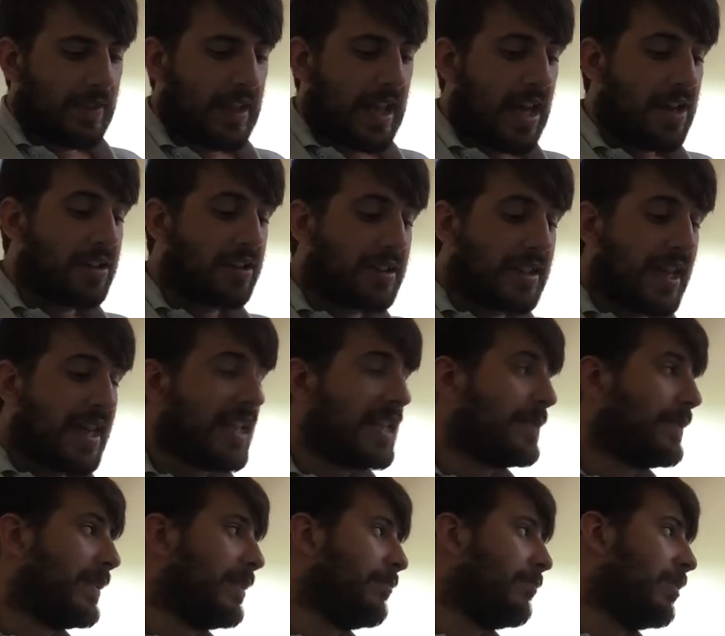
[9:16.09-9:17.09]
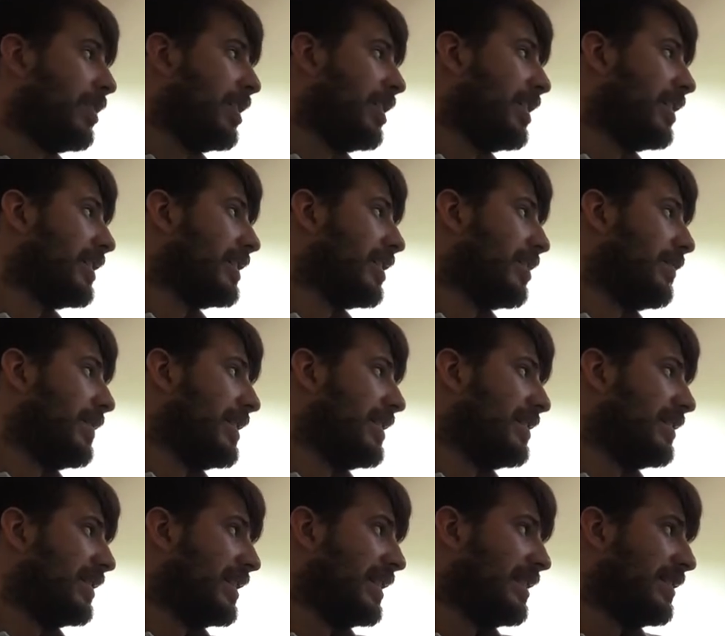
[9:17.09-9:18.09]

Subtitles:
How your day has been at work. So, I mean,